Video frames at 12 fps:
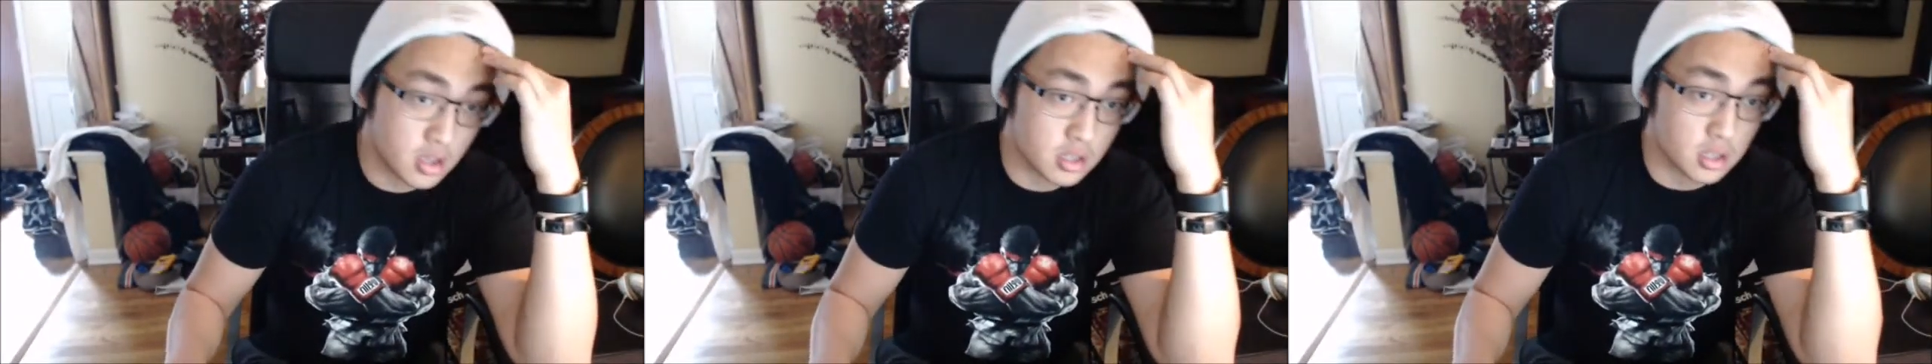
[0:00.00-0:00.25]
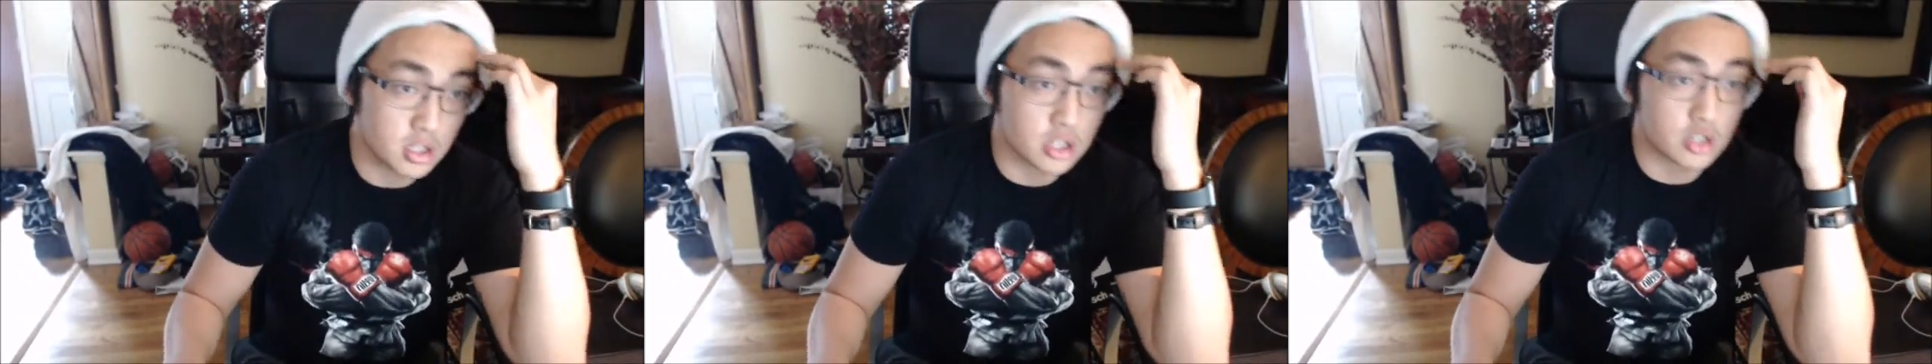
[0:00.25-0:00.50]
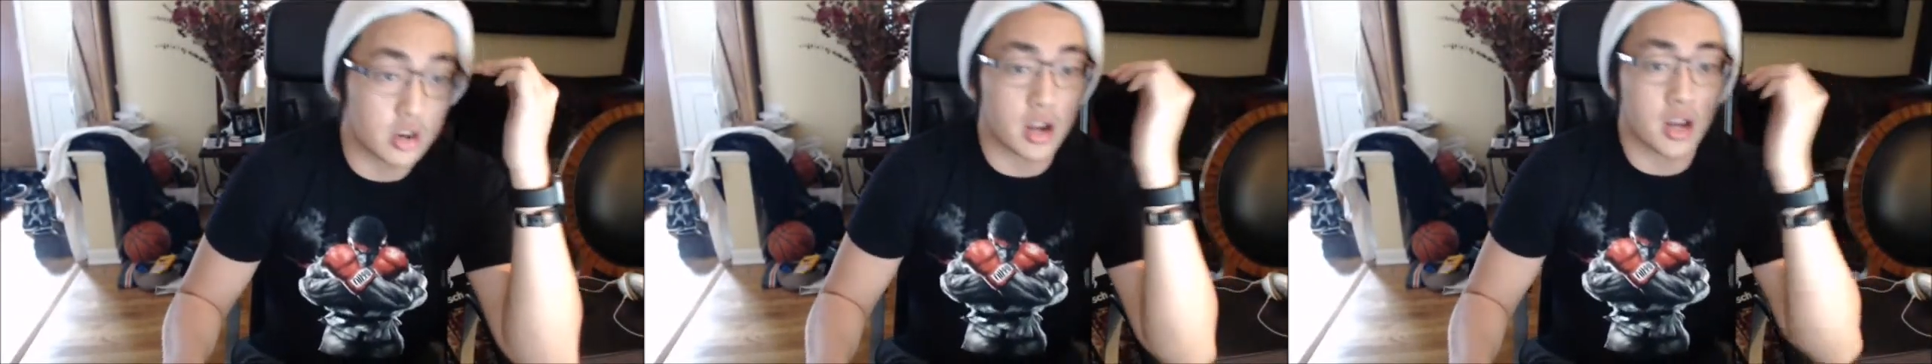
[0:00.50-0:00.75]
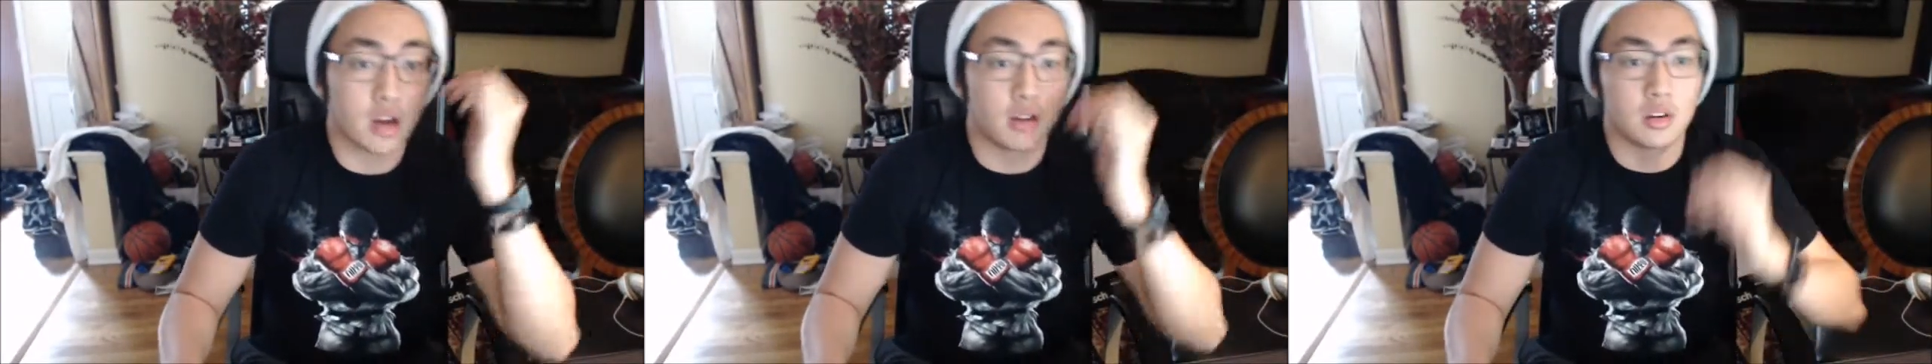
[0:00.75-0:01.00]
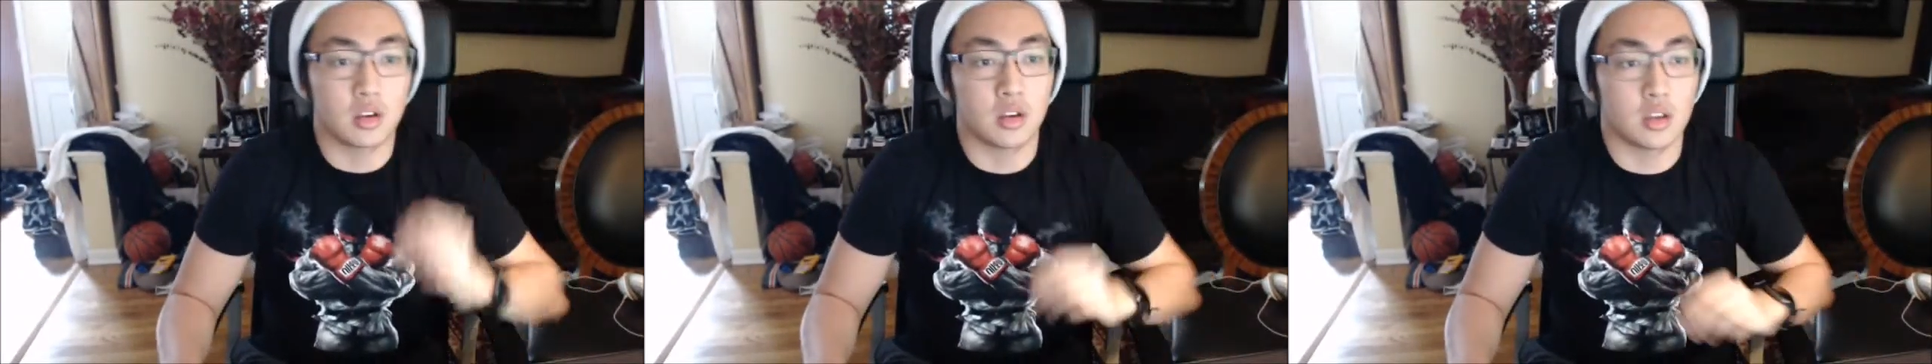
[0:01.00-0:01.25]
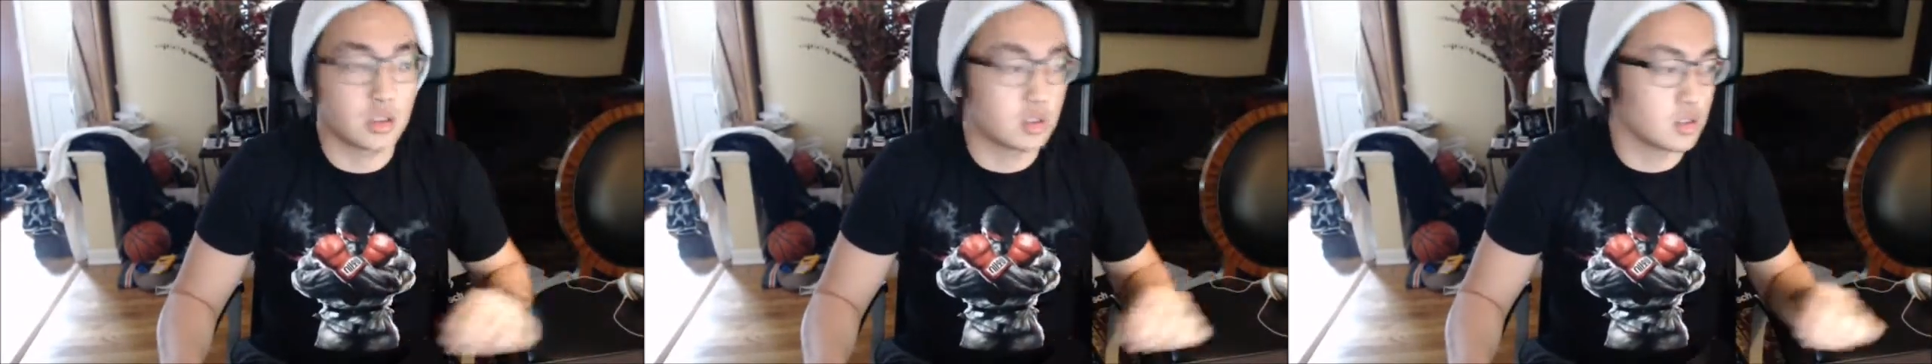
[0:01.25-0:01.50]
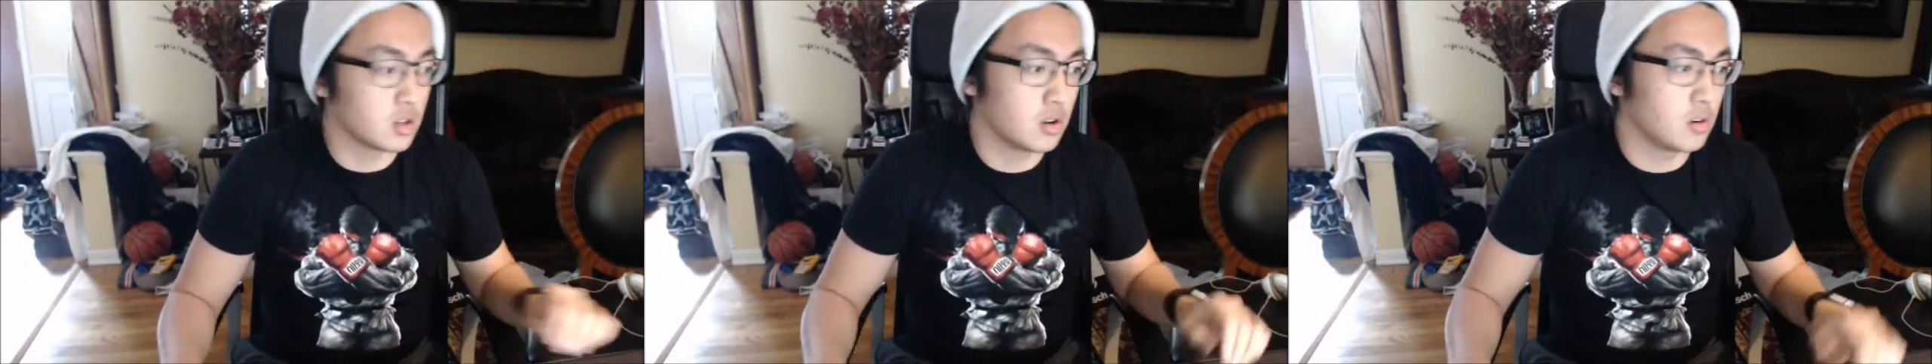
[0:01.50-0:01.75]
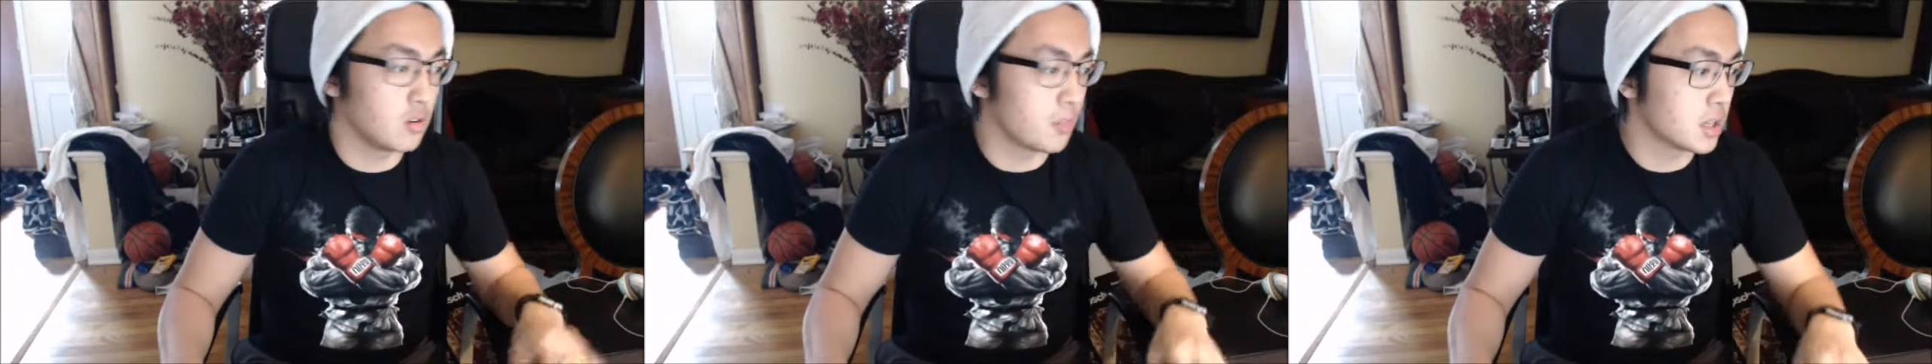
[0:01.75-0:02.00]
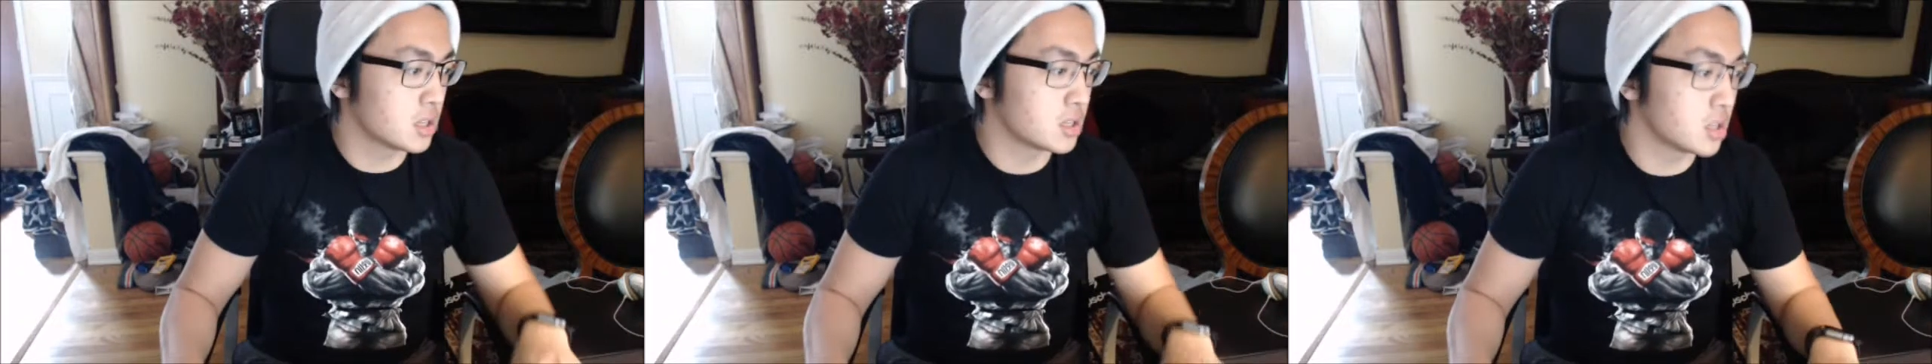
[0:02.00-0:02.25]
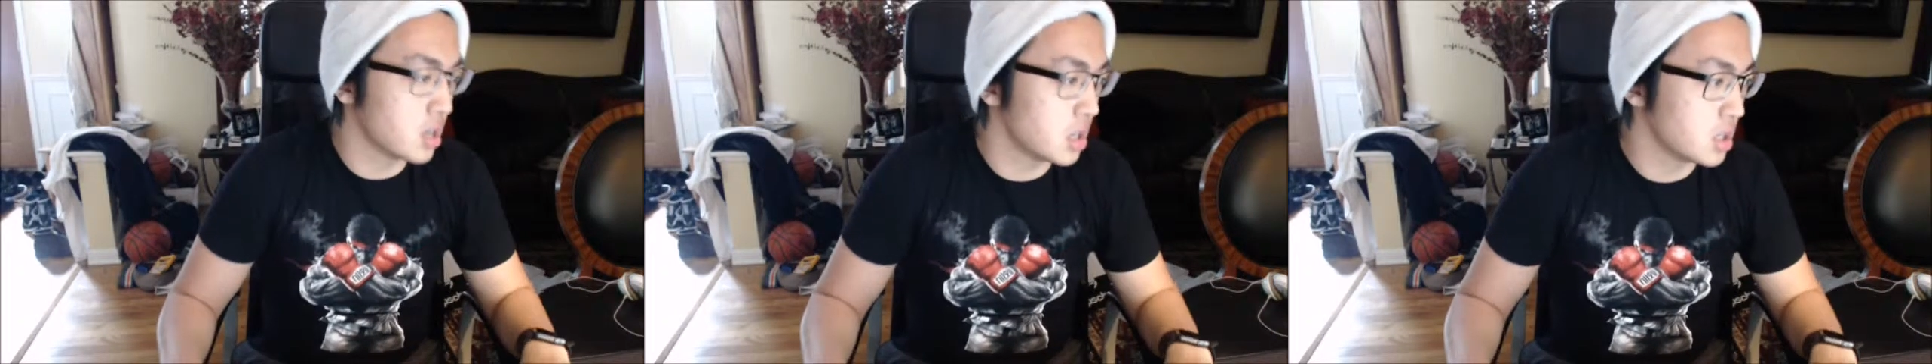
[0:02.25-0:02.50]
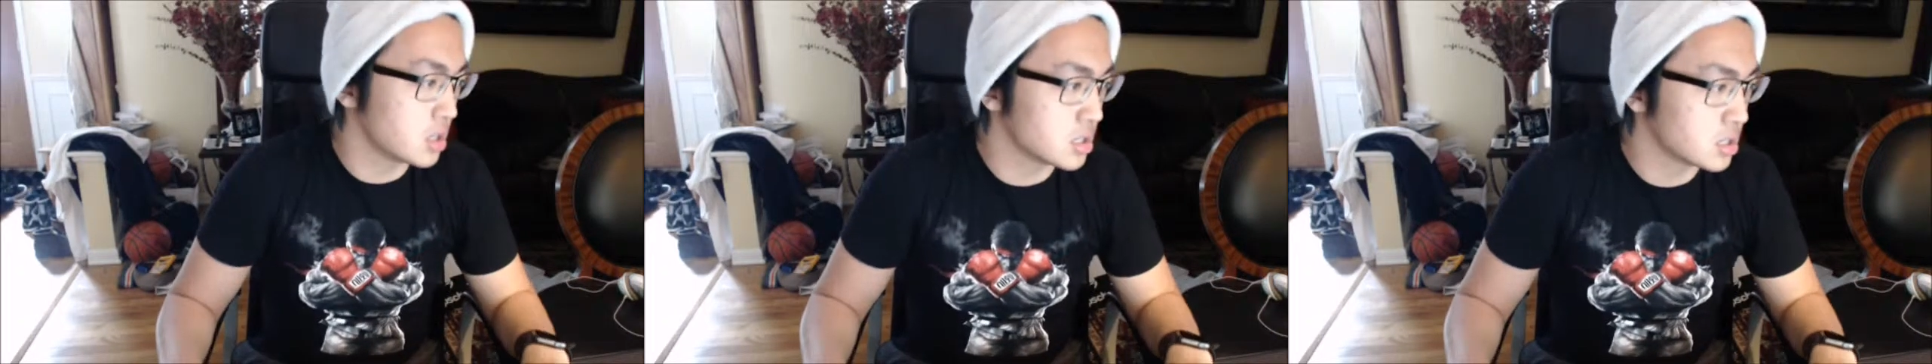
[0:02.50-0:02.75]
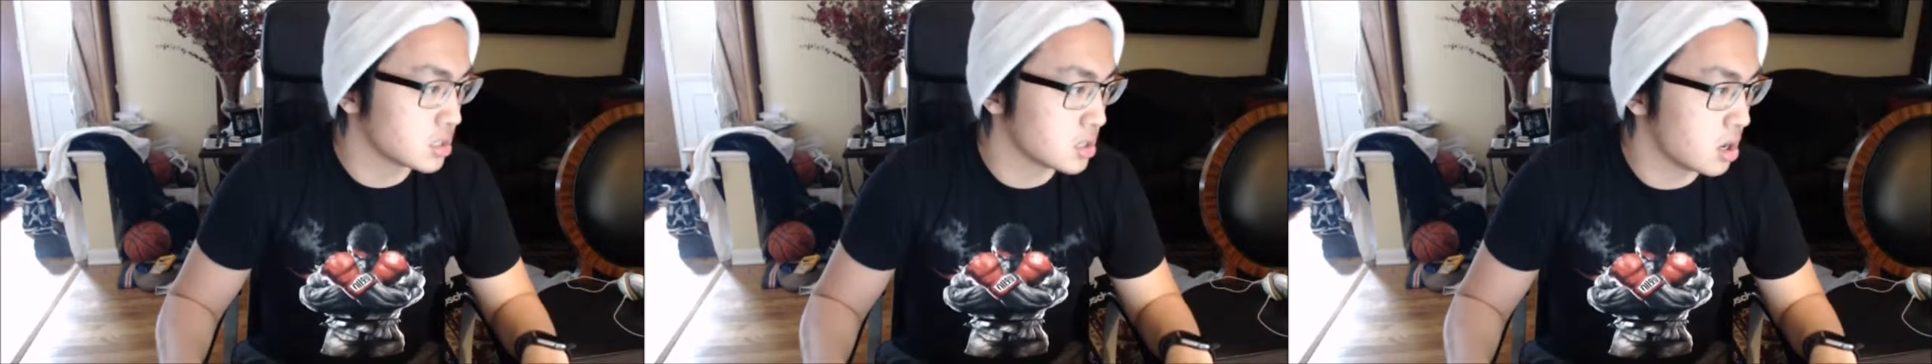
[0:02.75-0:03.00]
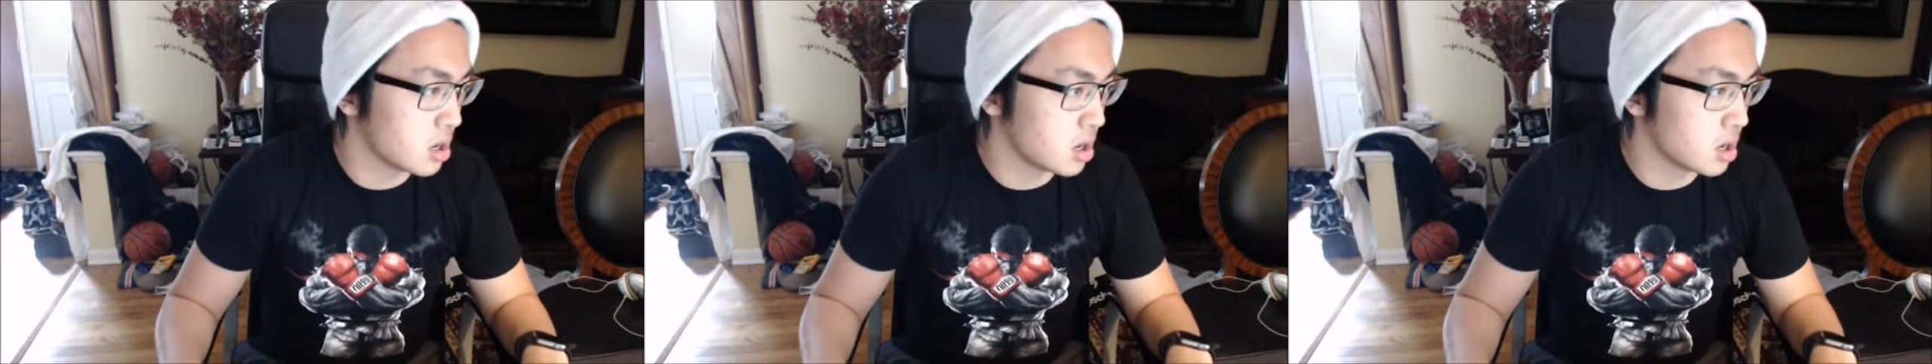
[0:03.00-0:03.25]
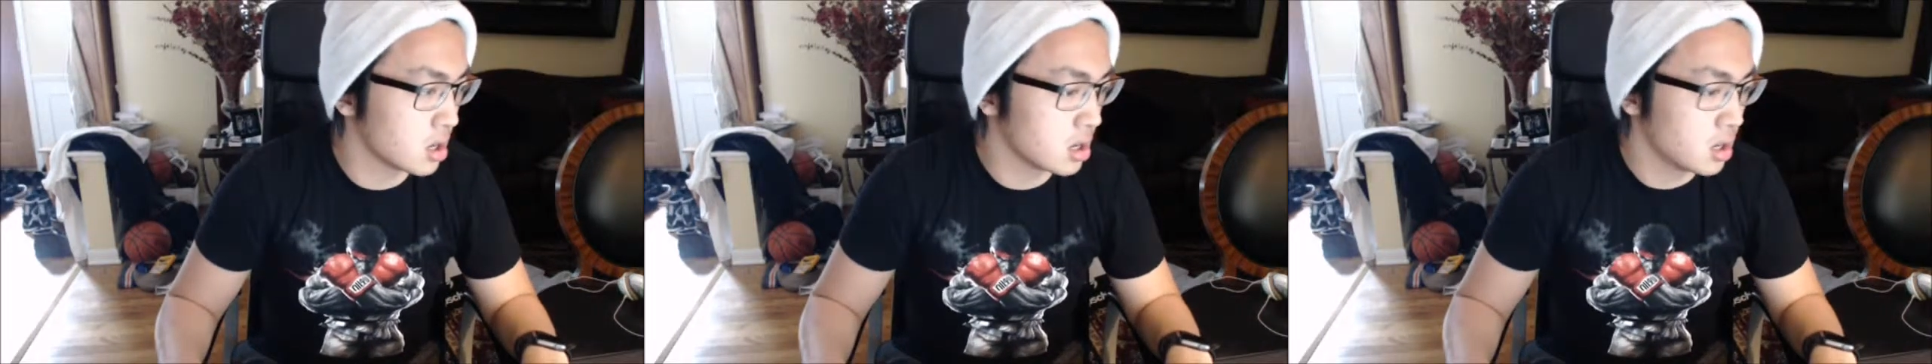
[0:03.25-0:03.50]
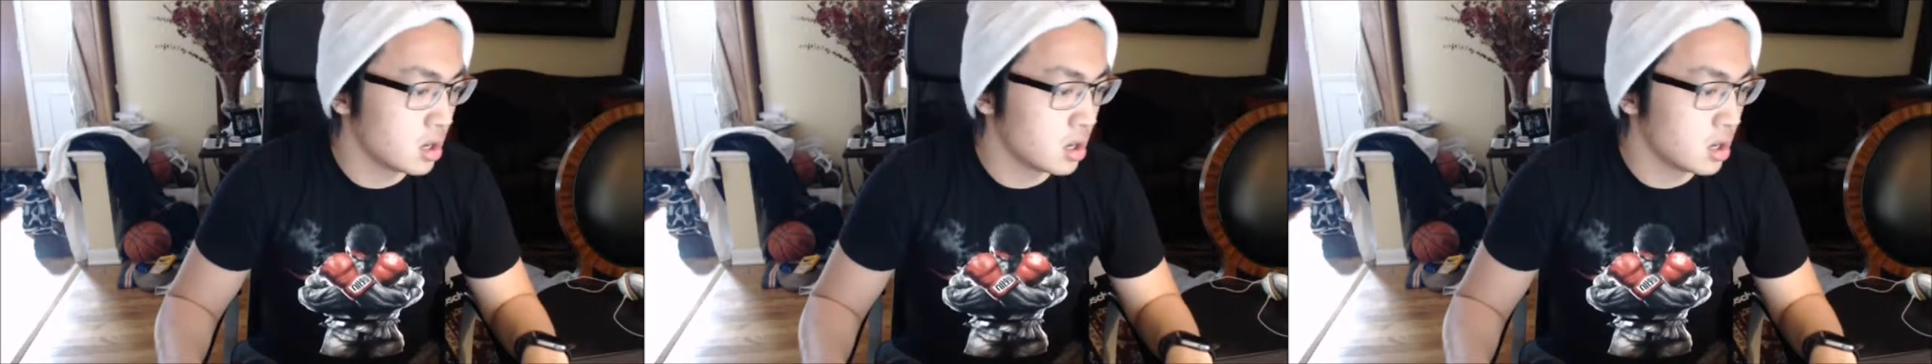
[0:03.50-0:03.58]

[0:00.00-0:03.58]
So let's try it out. So I'm going to turn on this song,